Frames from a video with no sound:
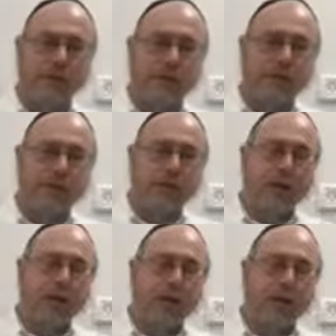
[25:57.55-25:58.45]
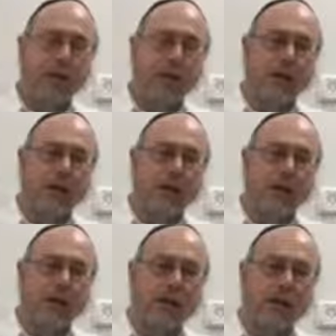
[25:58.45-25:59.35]

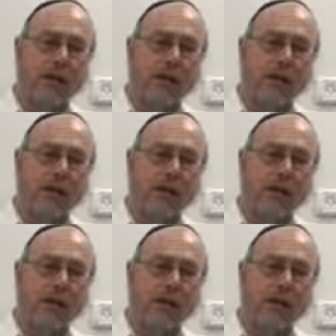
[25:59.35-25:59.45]
(no one is talking)